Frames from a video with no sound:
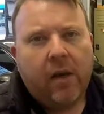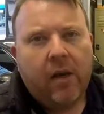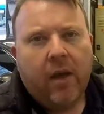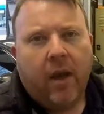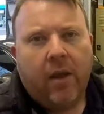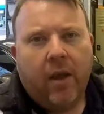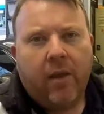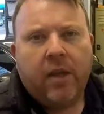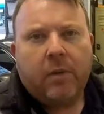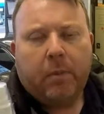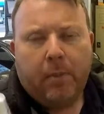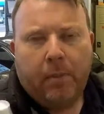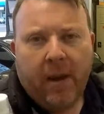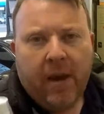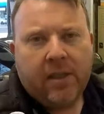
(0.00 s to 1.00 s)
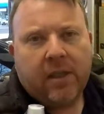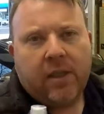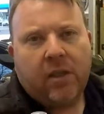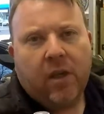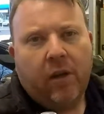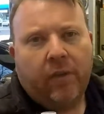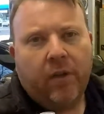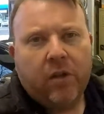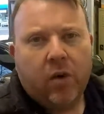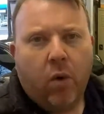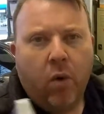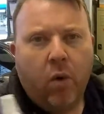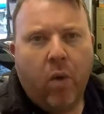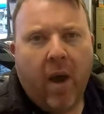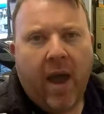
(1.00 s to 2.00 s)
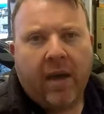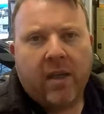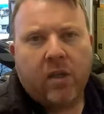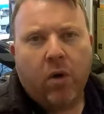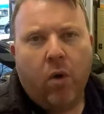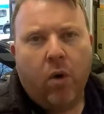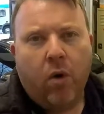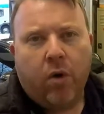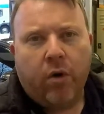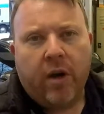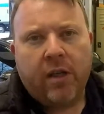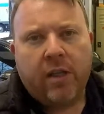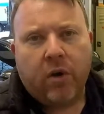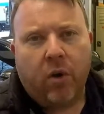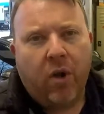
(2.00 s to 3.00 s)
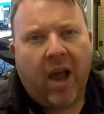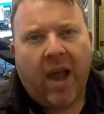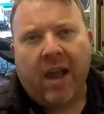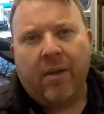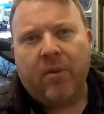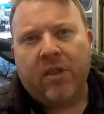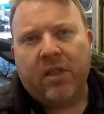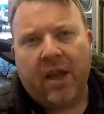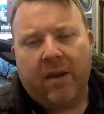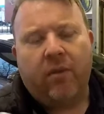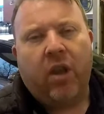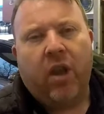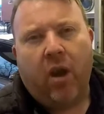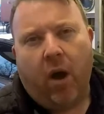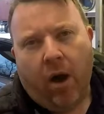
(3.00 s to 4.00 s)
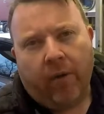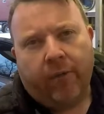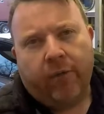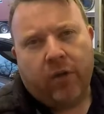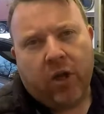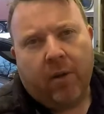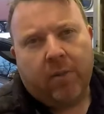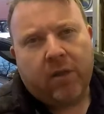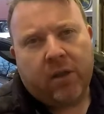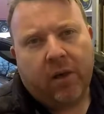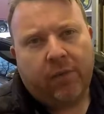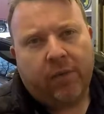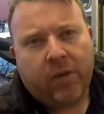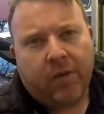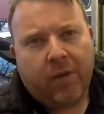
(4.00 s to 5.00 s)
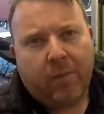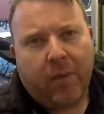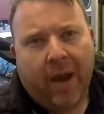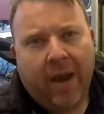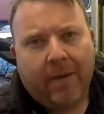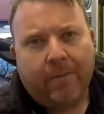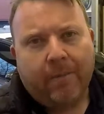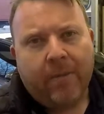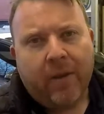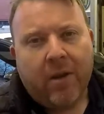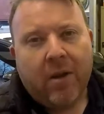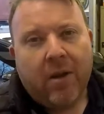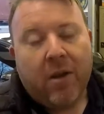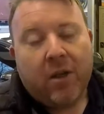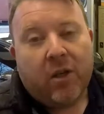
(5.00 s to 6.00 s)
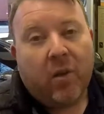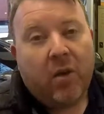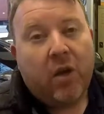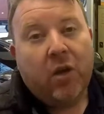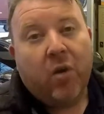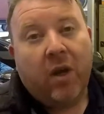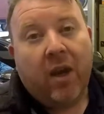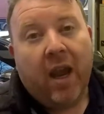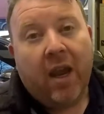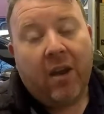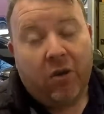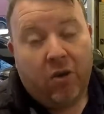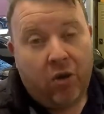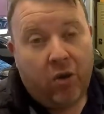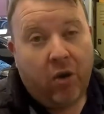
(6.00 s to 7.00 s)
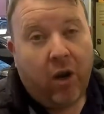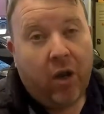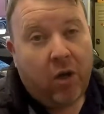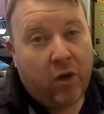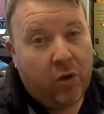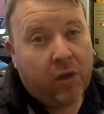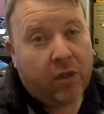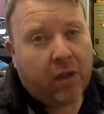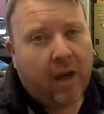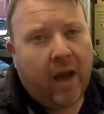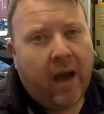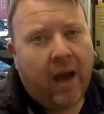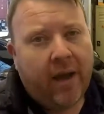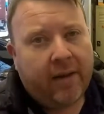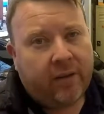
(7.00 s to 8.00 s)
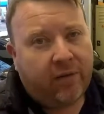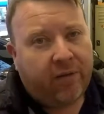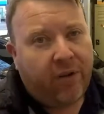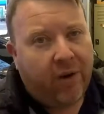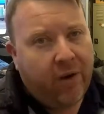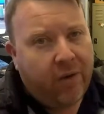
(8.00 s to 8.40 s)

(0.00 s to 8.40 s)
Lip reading: And now this prepares the surface, all wax, all grease, all ailments, everything off the top surface of the paint. So when you're doing a used car, it's very,